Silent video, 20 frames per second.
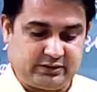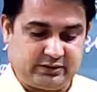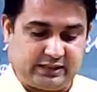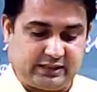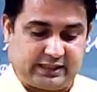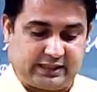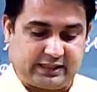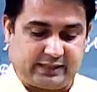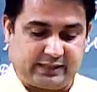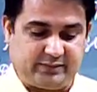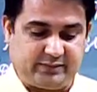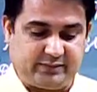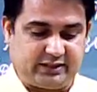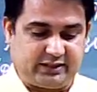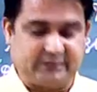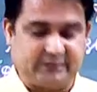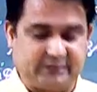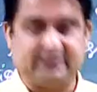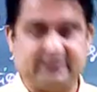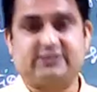a chemical
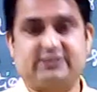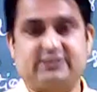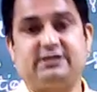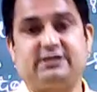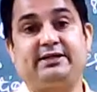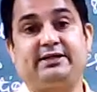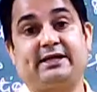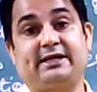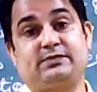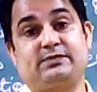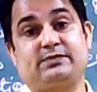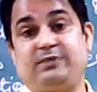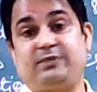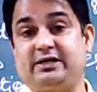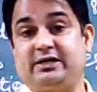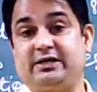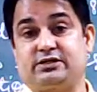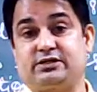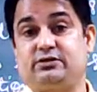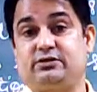reaction takes
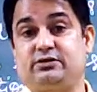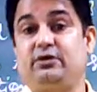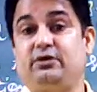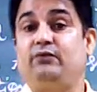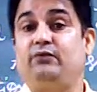place.